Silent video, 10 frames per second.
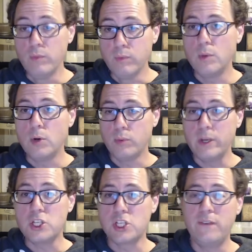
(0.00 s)

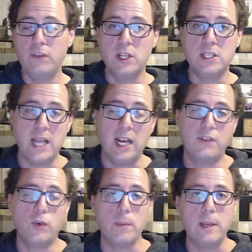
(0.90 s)
reshuffle a deck
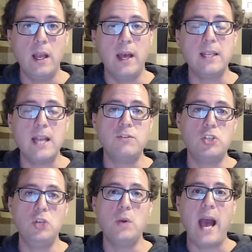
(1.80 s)
for me. I like to have
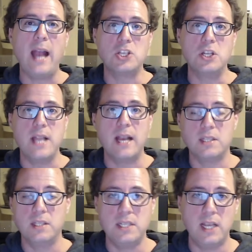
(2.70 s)
2 action decks on
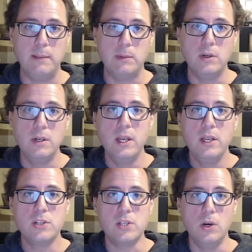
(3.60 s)
the table
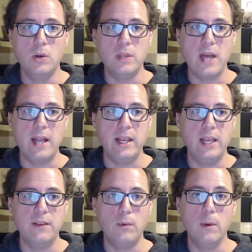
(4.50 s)
so that
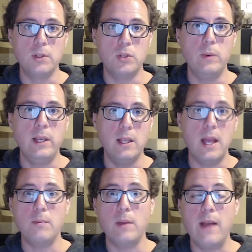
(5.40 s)
if we're between,
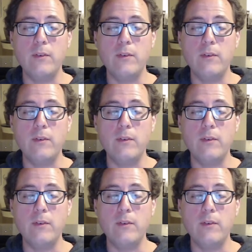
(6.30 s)
and whenever a